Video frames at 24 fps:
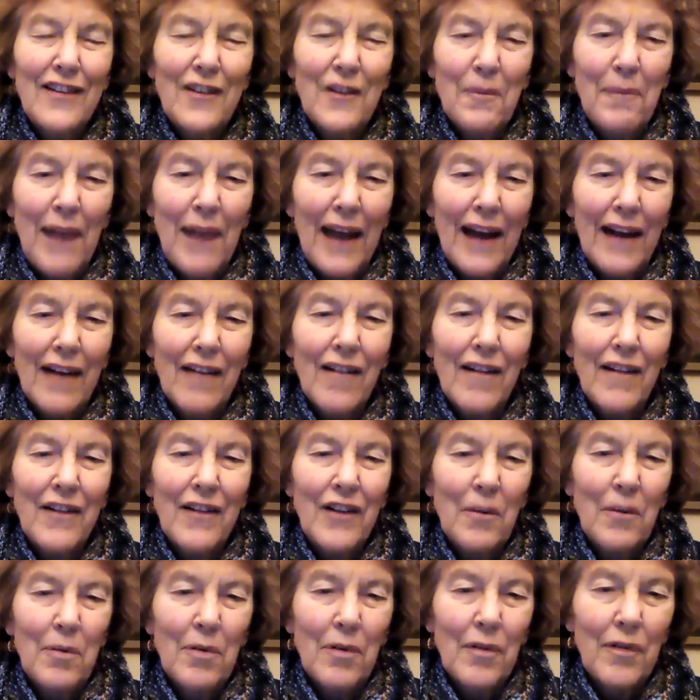your background,
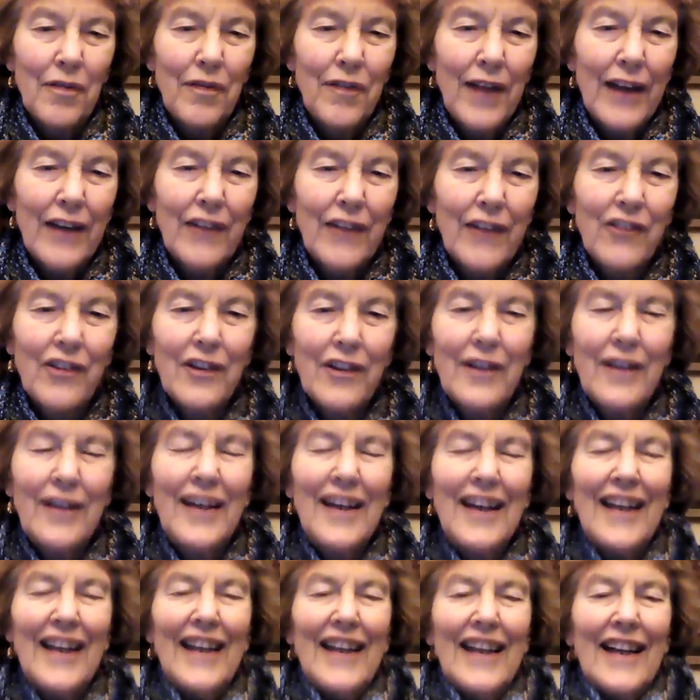your profession,